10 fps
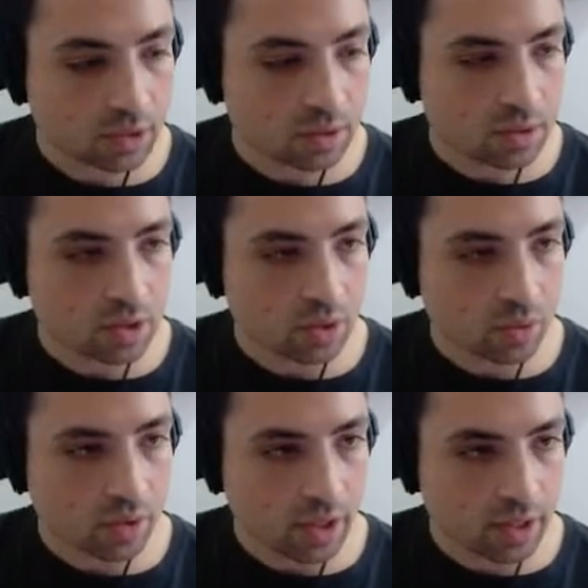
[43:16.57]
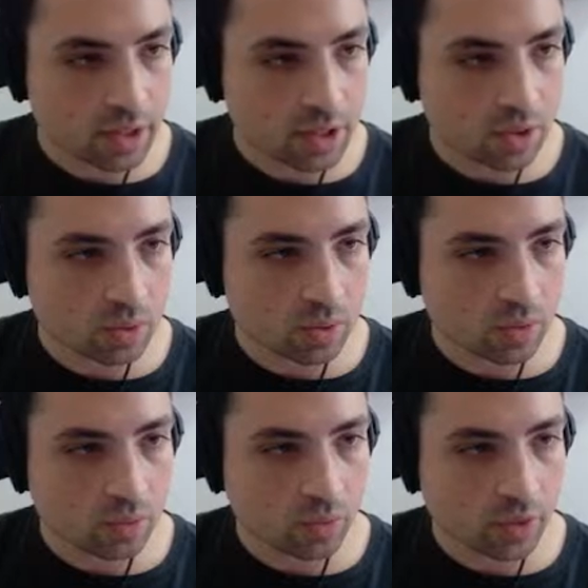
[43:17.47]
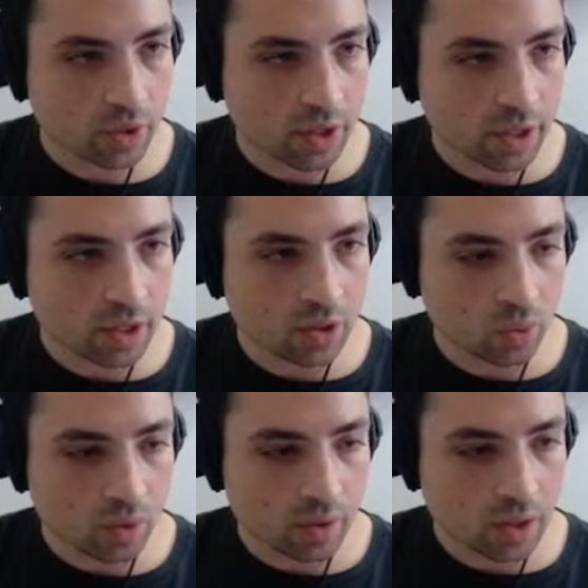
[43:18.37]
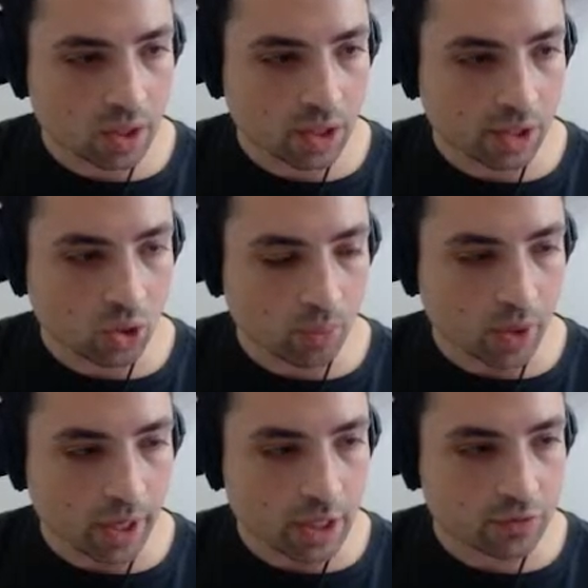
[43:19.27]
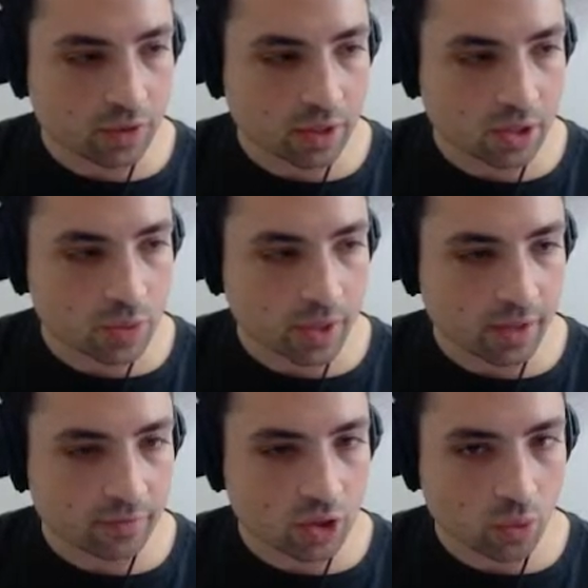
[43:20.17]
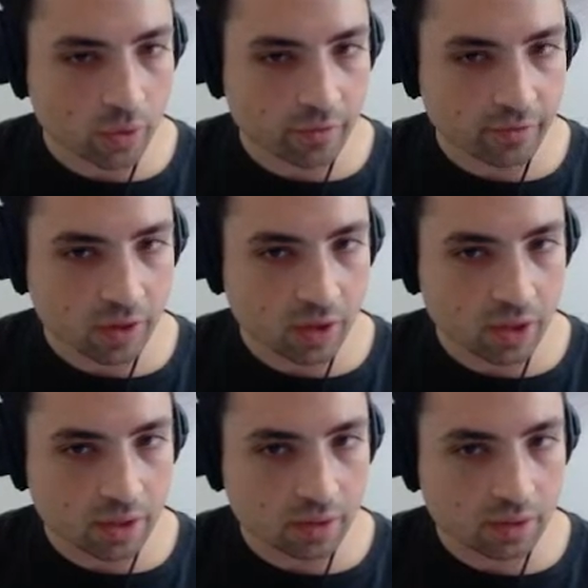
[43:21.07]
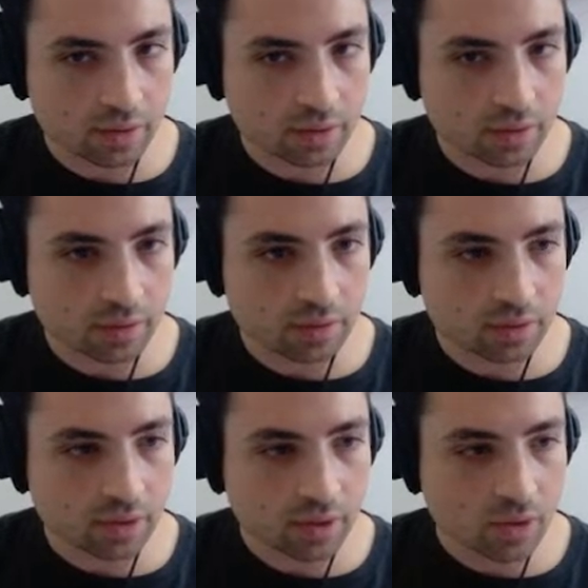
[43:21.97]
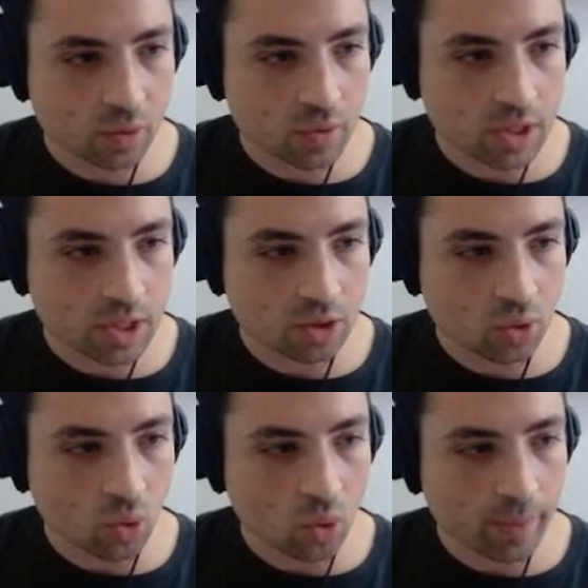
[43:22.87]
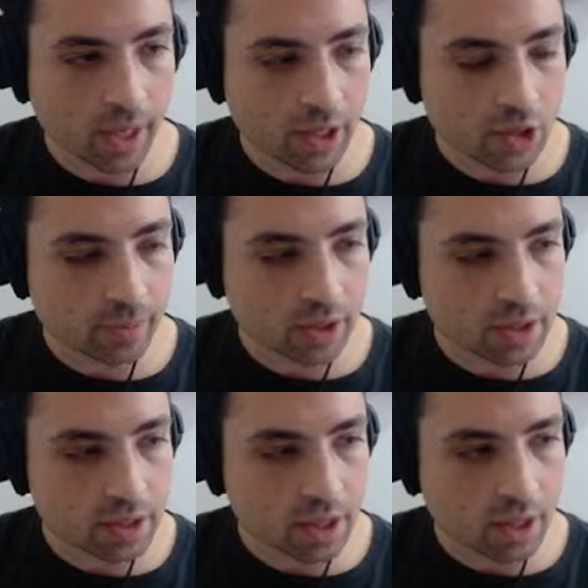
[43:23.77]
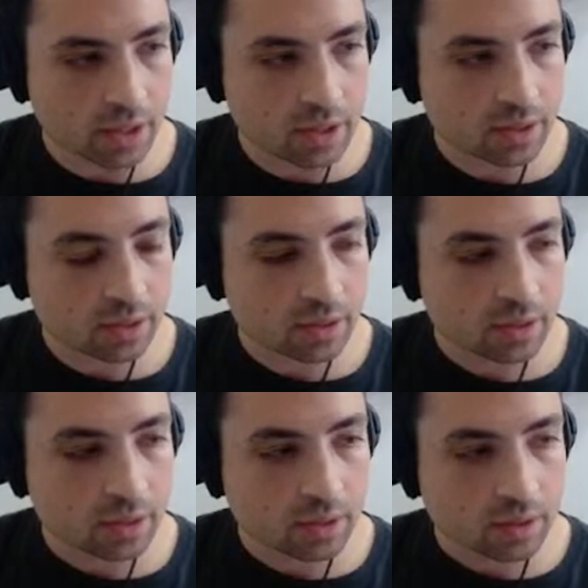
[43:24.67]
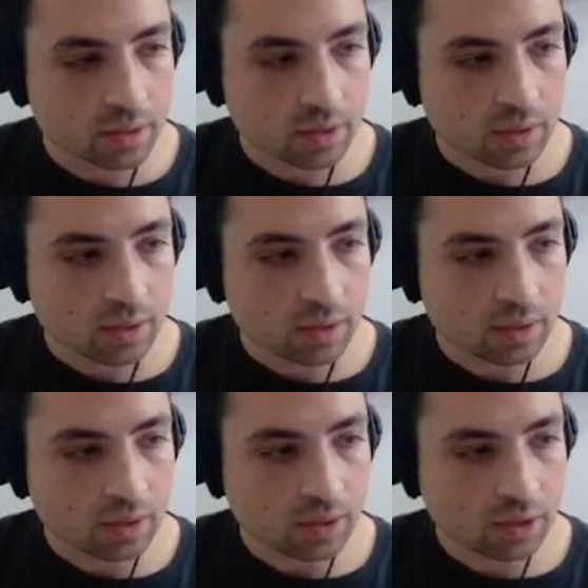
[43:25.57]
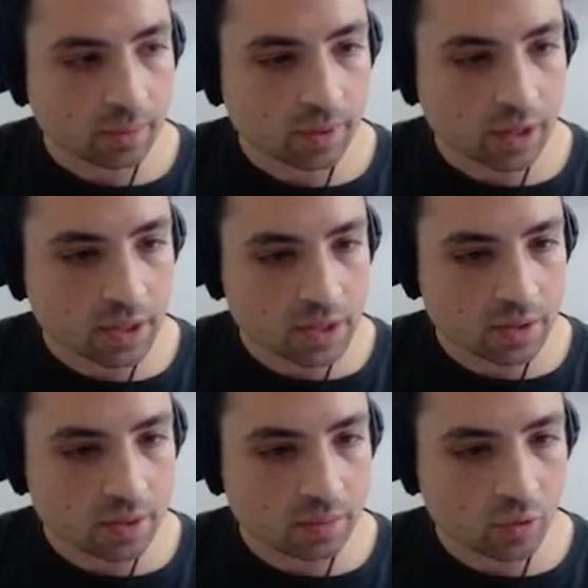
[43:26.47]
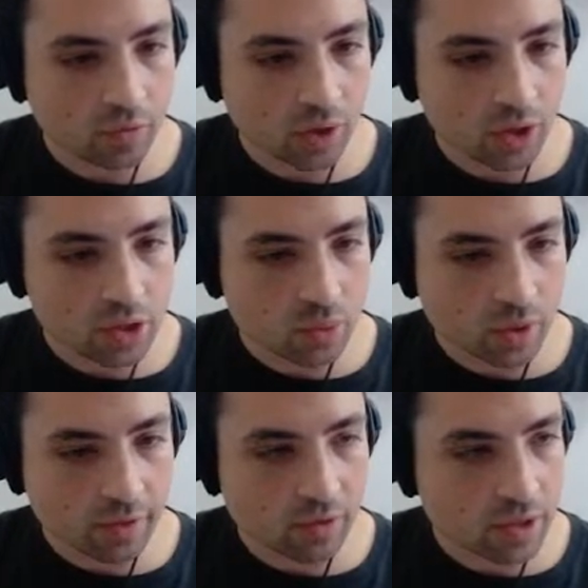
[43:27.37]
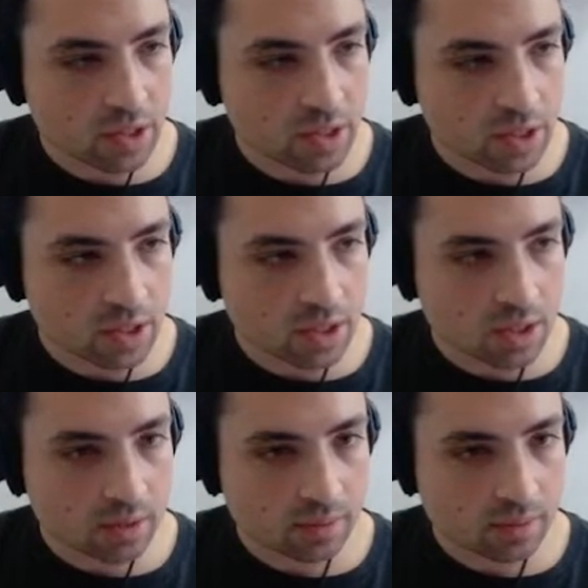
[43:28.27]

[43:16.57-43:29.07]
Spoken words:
So next, we're going to ignore the low brass for now because we have to go and find it. I thought it was like the whole patch, but it's not. Let's move on to whatever this is.